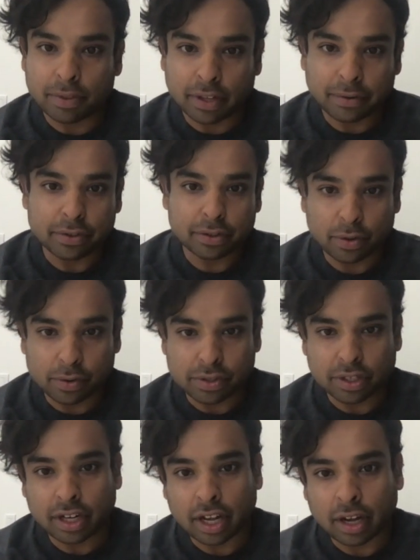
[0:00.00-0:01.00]
that was
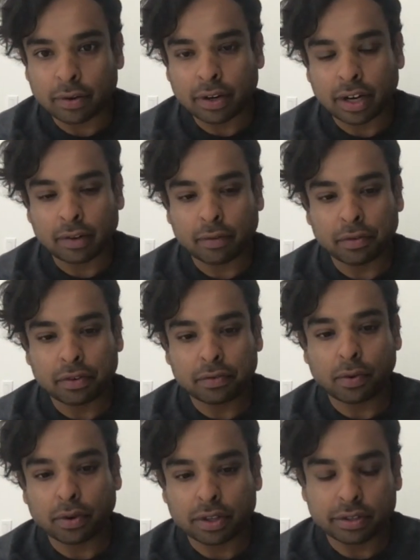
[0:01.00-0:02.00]
closing down, and we were
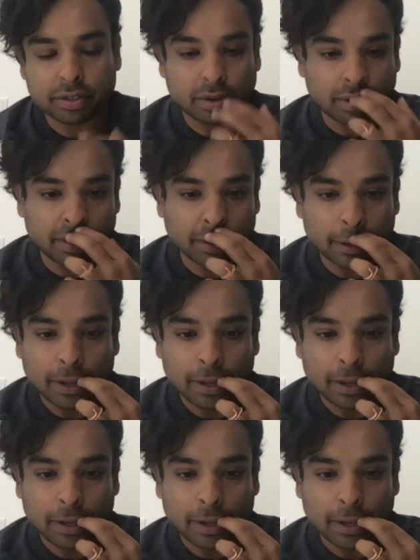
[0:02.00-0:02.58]
focused on